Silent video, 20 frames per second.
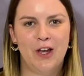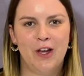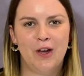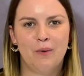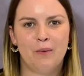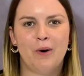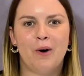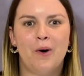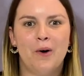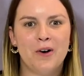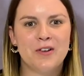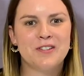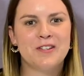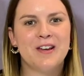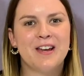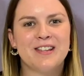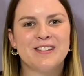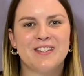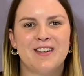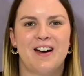We're also
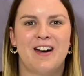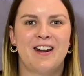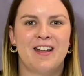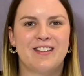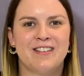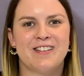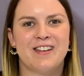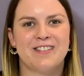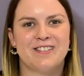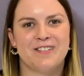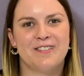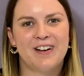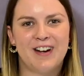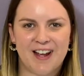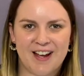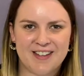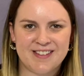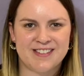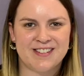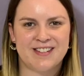excited to
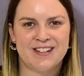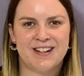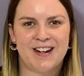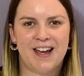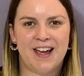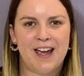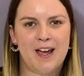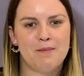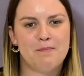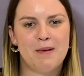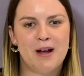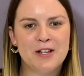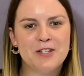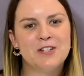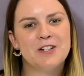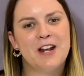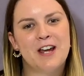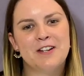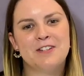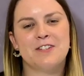announce today
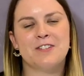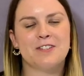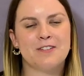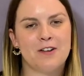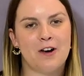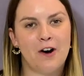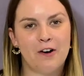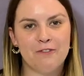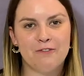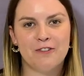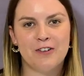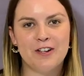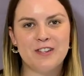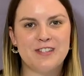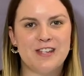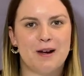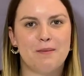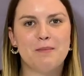Imaginations Conference,